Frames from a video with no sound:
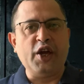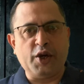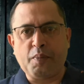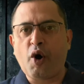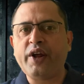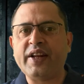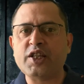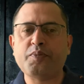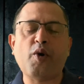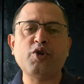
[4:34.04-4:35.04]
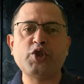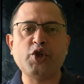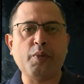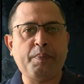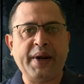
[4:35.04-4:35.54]
Your body responds to
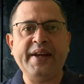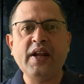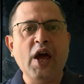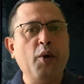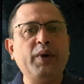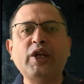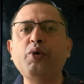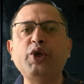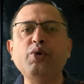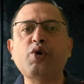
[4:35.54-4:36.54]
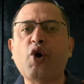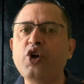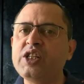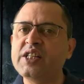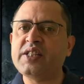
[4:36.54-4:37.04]
your brain without you
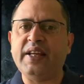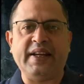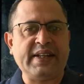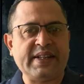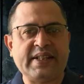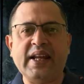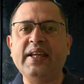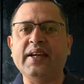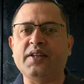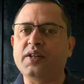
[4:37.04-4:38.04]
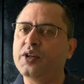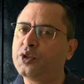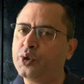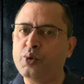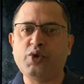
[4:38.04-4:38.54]
consciously telling it
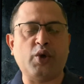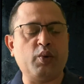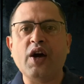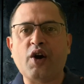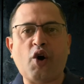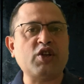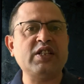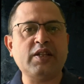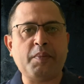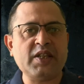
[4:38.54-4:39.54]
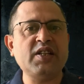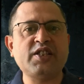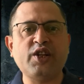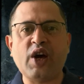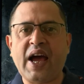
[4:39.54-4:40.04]
to do so, causing the
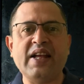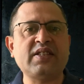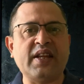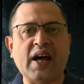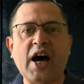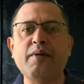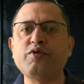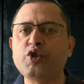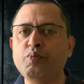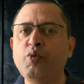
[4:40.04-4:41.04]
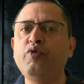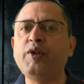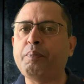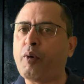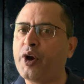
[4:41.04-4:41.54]
muscles in your hands and arms to move
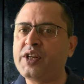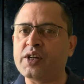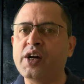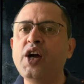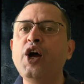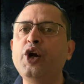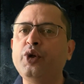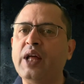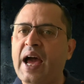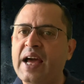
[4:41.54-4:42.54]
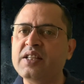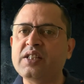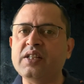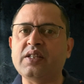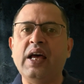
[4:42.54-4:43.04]
the pointer to the
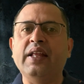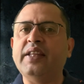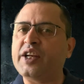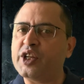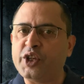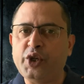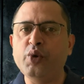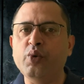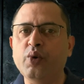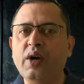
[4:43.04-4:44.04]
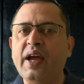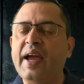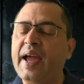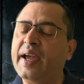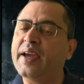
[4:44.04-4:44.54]
answers that you,
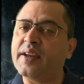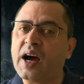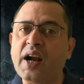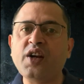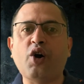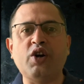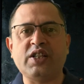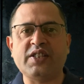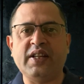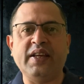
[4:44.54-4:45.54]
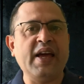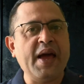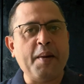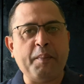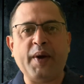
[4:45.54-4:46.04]
again unconsciously,
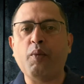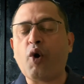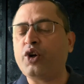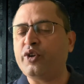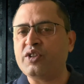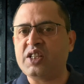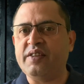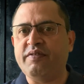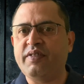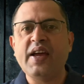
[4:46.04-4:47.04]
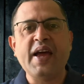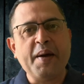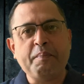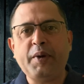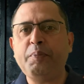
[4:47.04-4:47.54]
may want to receive.
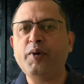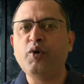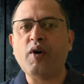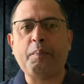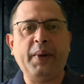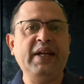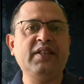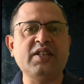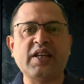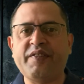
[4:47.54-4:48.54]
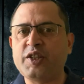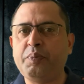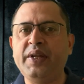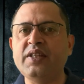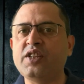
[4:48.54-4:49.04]
People who have played this have
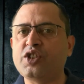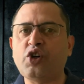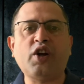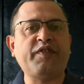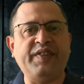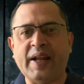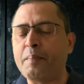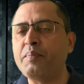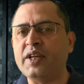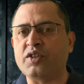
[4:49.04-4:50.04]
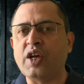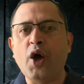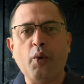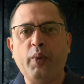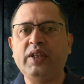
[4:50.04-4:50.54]
experienced a sort of numbness
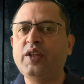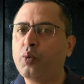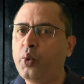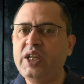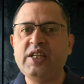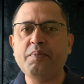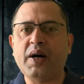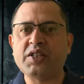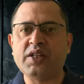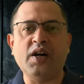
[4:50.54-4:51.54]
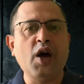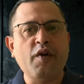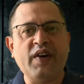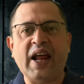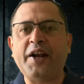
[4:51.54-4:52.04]
which the Ouija master
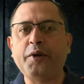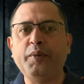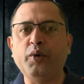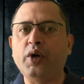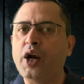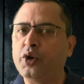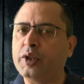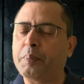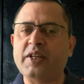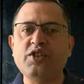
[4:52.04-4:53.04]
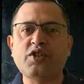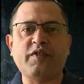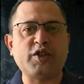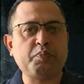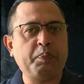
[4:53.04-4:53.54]
will attribute to the presence of
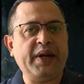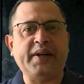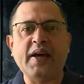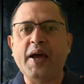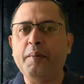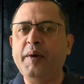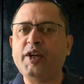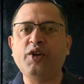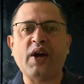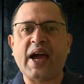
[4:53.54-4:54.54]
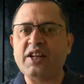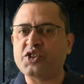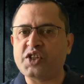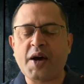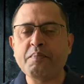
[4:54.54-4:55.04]
the spirit making your
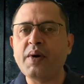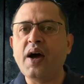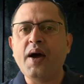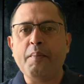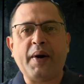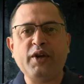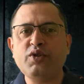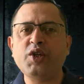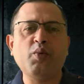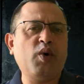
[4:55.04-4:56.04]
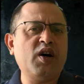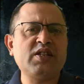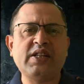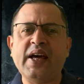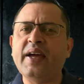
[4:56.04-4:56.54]
hands numb by using
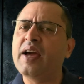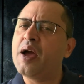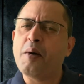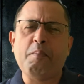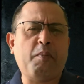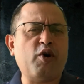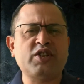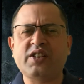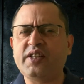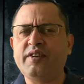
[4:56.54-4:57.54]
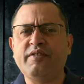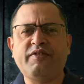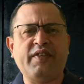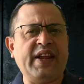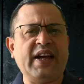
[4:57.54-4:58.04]
words like
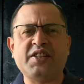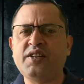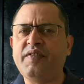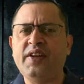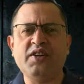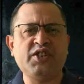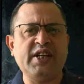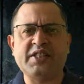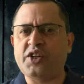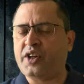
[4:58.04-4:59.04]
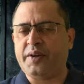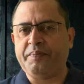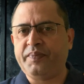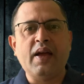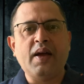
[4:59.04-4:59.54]
positive, negative energy, etc.
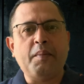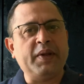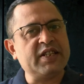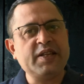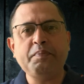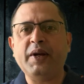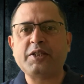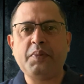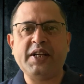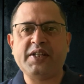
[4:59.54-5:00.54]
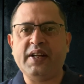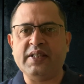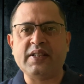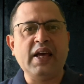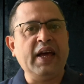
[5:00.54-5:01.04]
But the simple explanation
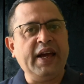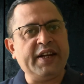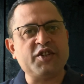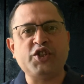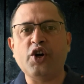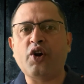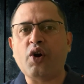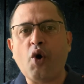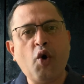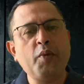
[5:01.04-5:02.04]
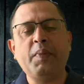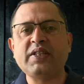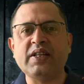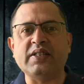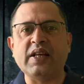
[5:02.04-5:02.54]
is, it is your own
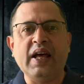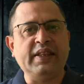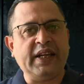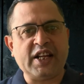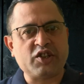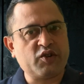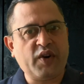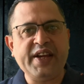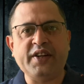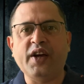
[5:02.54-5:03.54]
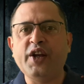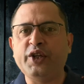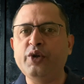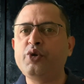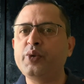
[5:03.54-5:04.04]
muscles that are strained due to